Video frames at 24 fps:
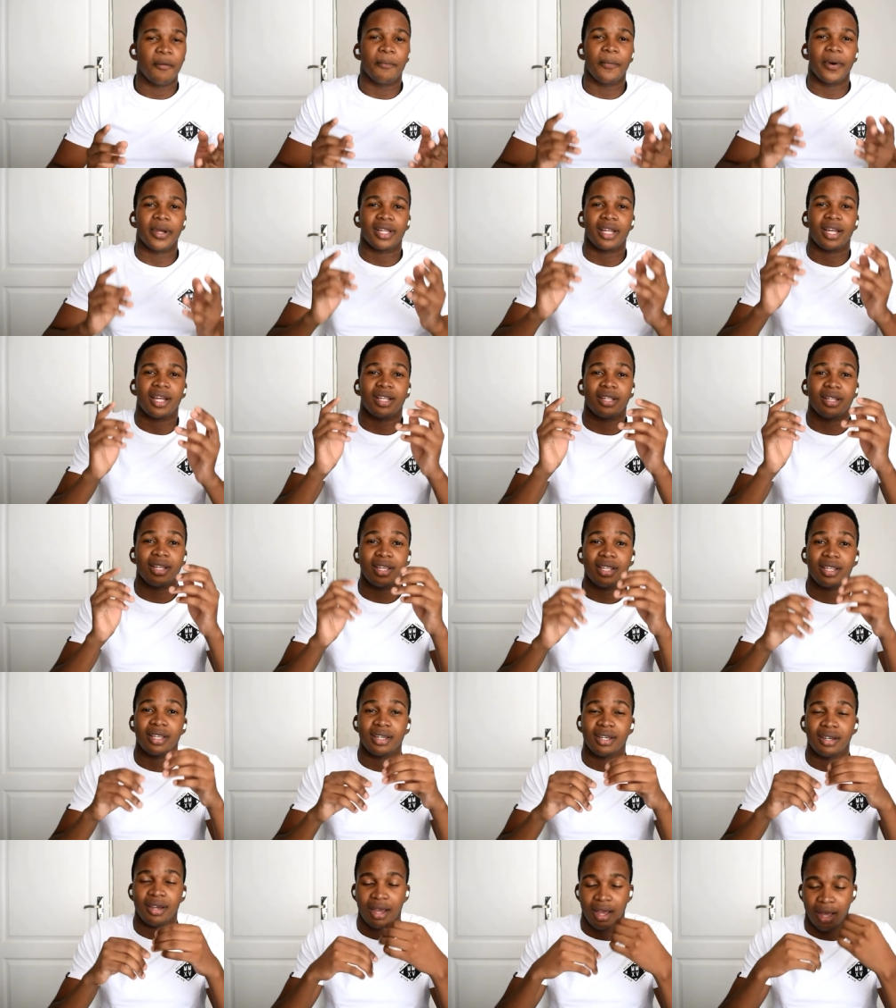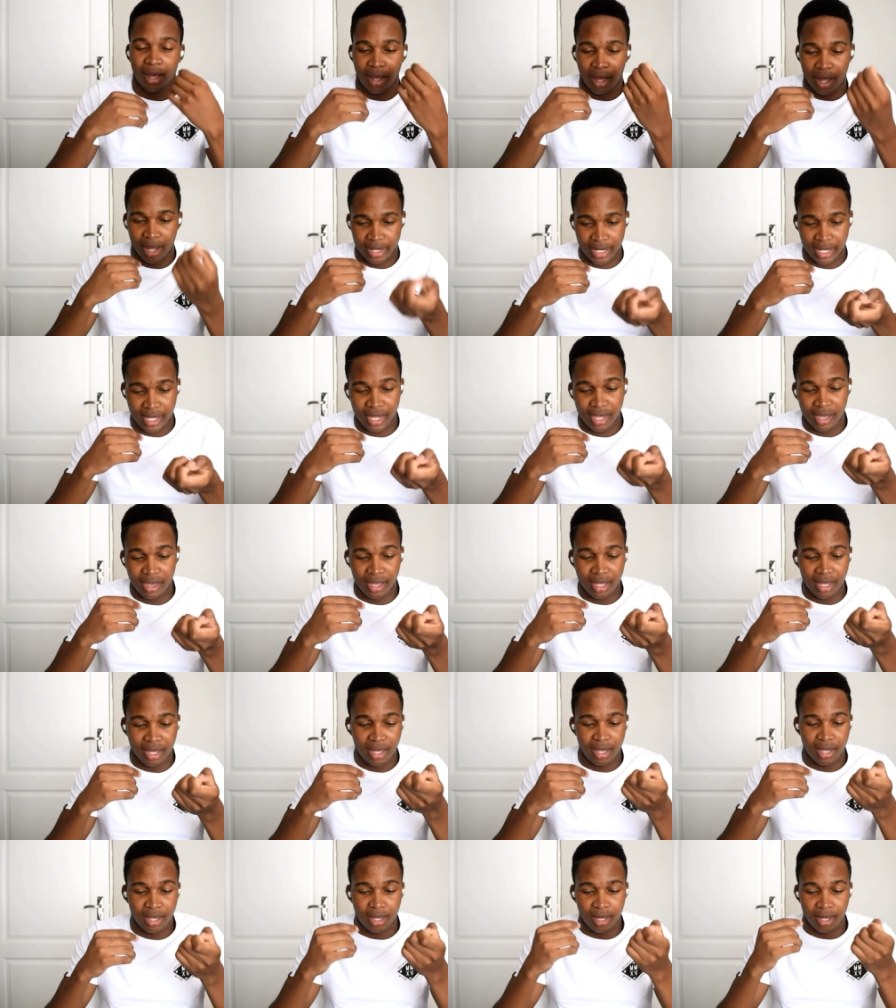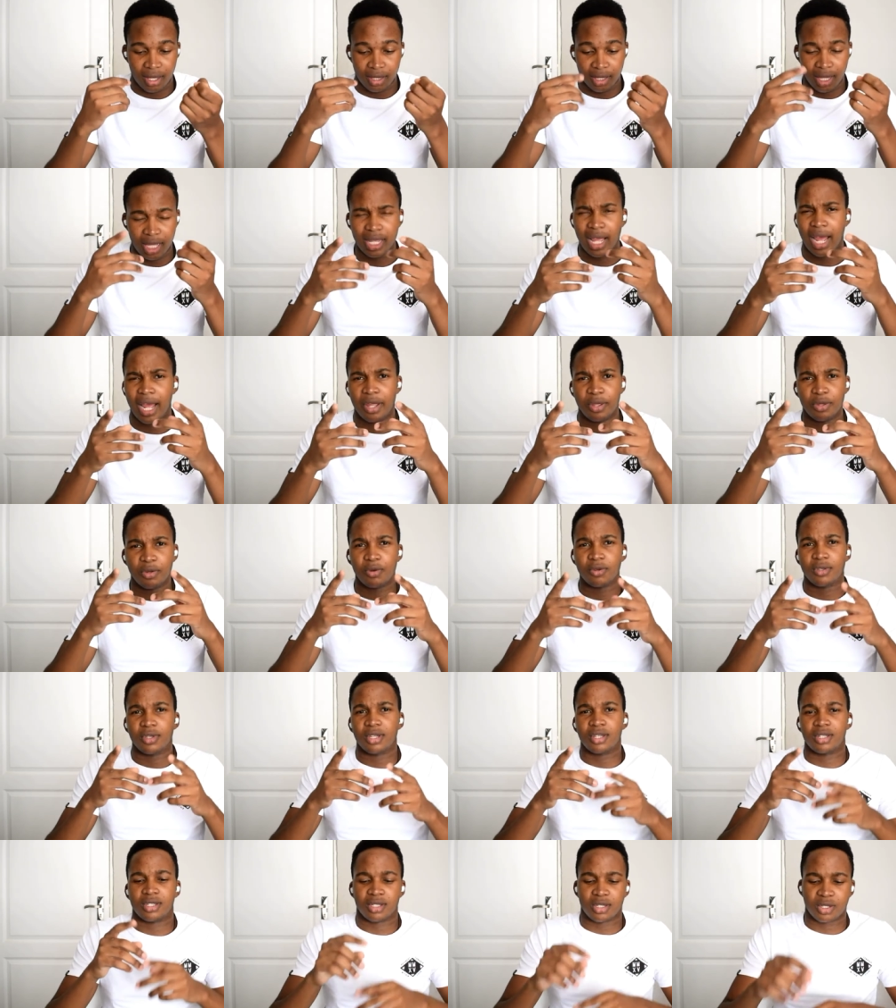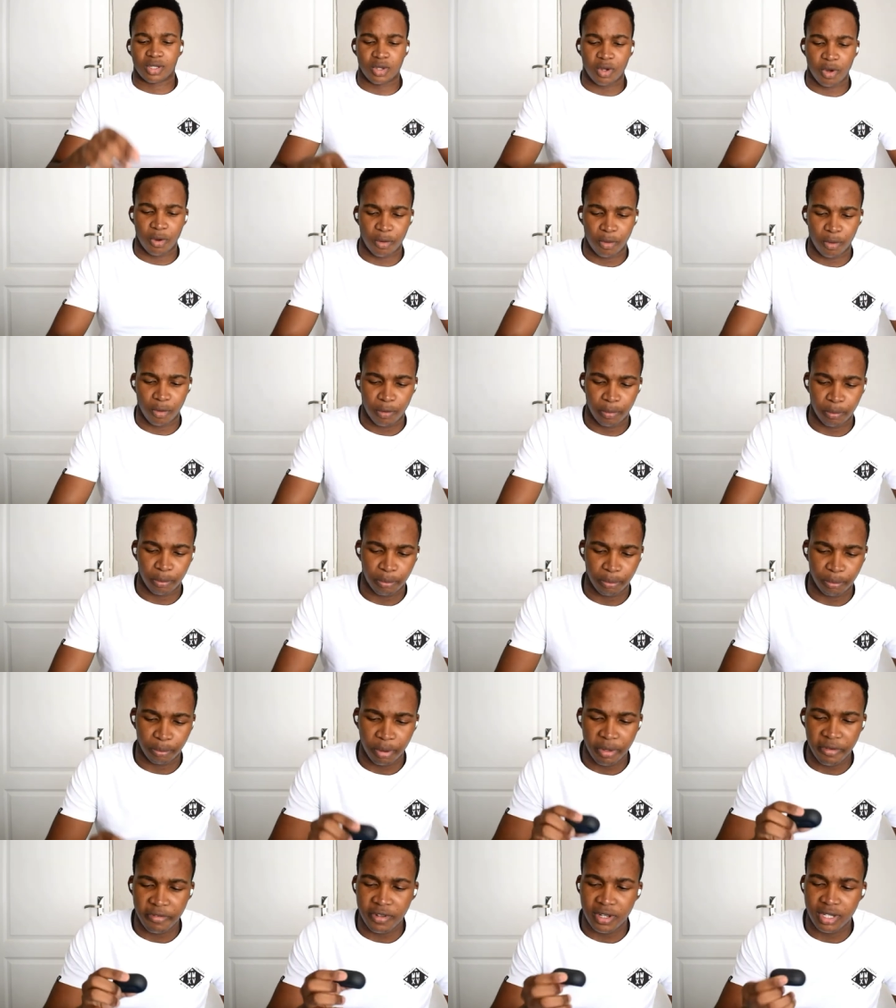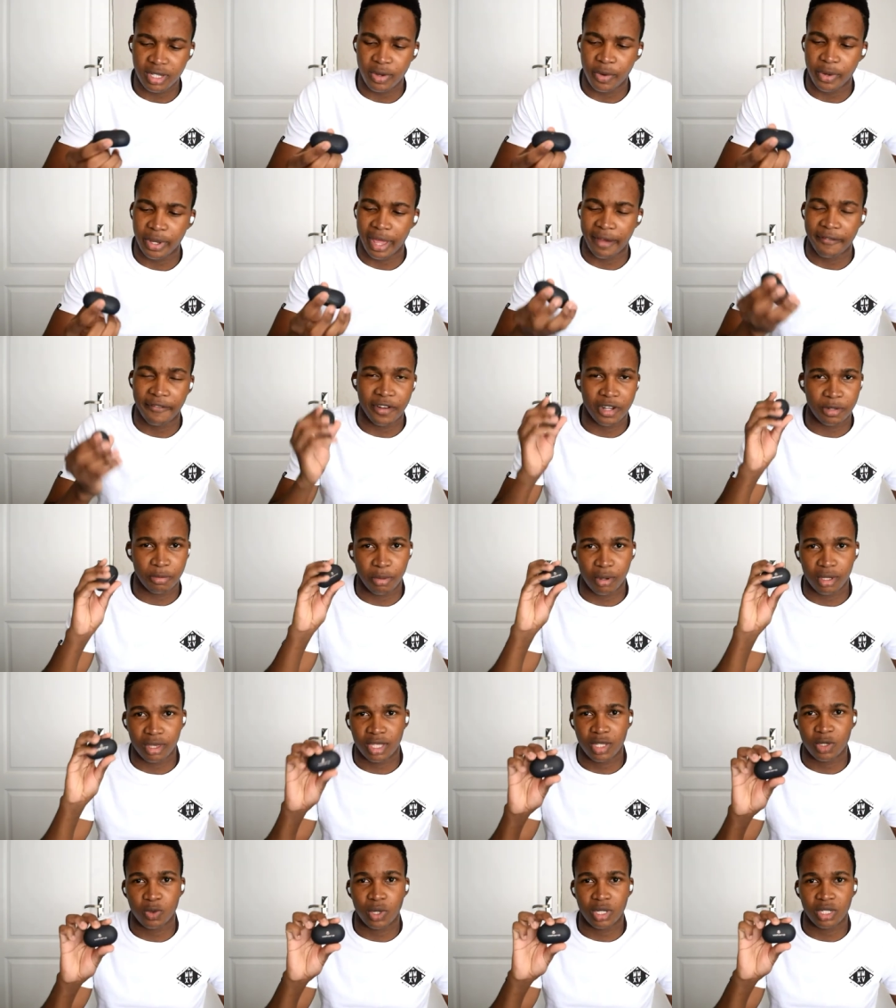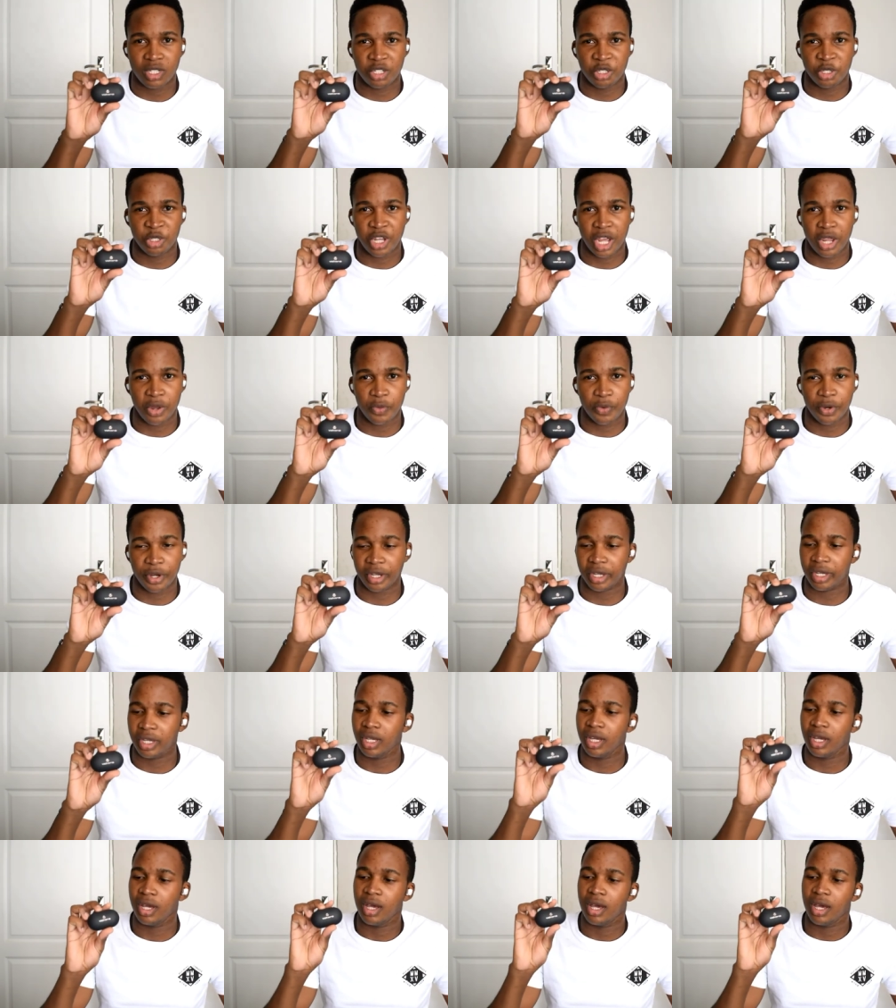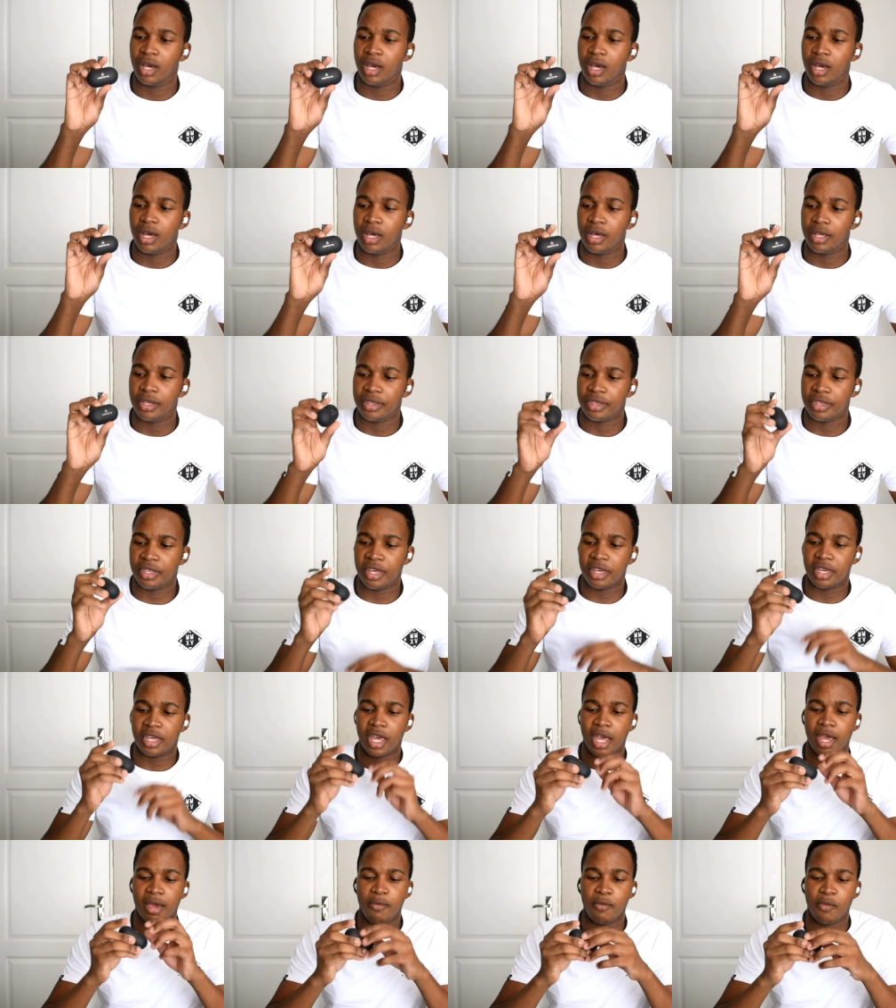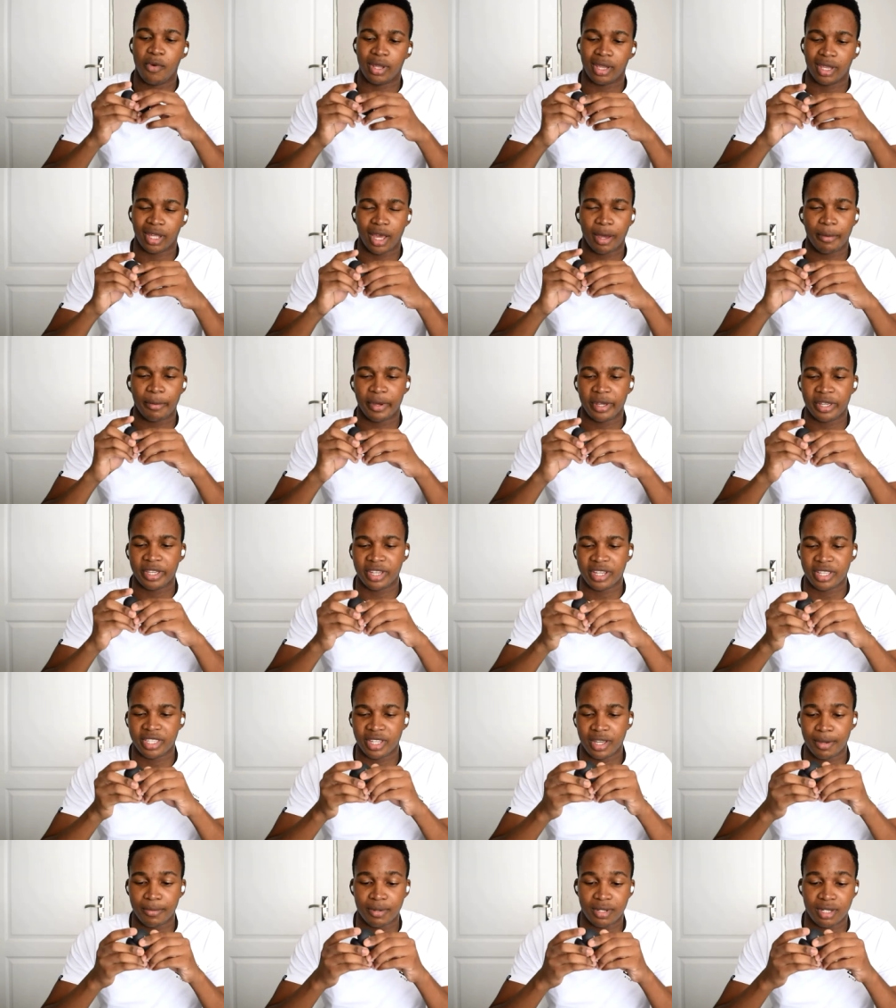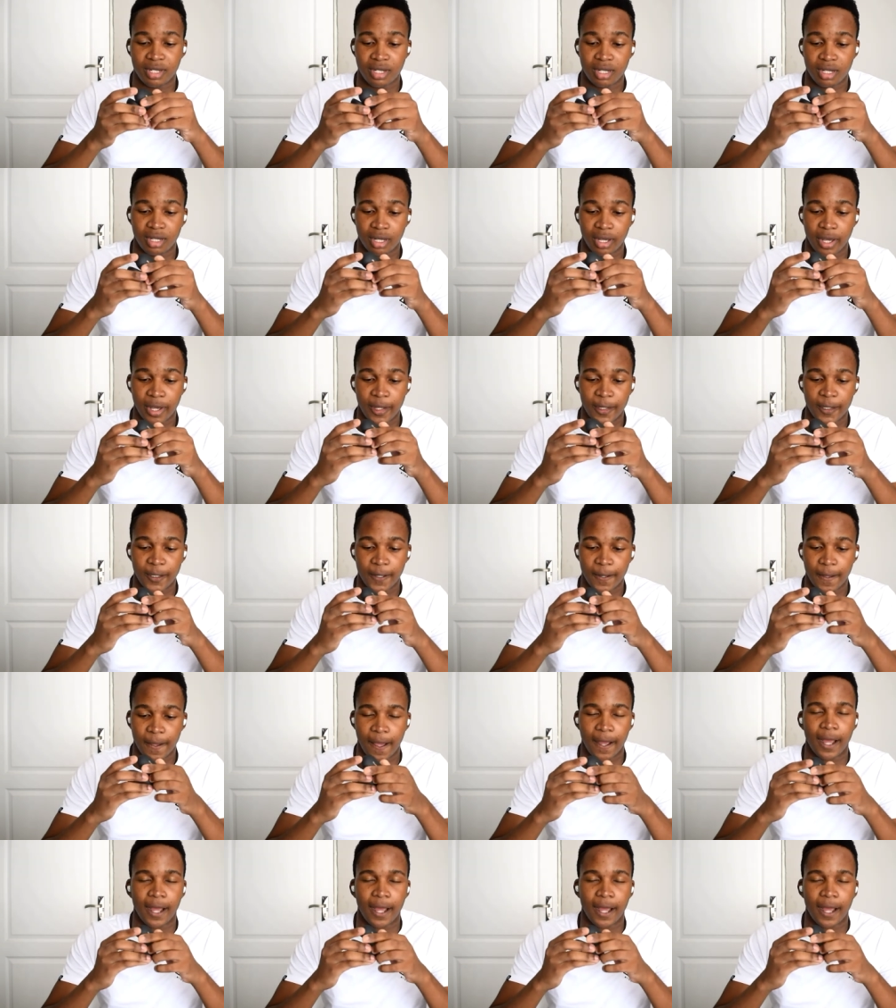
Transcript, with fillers: But another another thing that I noticed, so previously when I first bought these ones in January, they came with rubber ear tips, right?